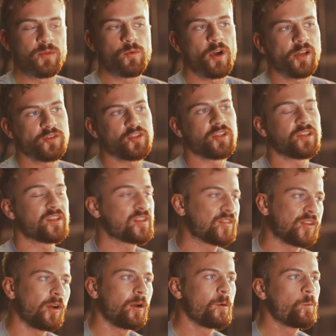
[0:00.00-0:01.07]
watching
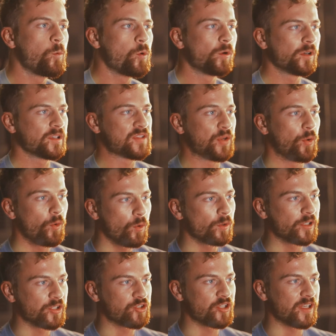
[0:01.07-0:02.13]
Star Wars
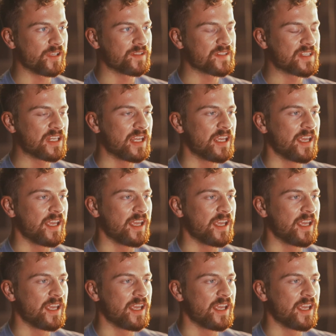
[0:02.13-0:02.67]
Origins,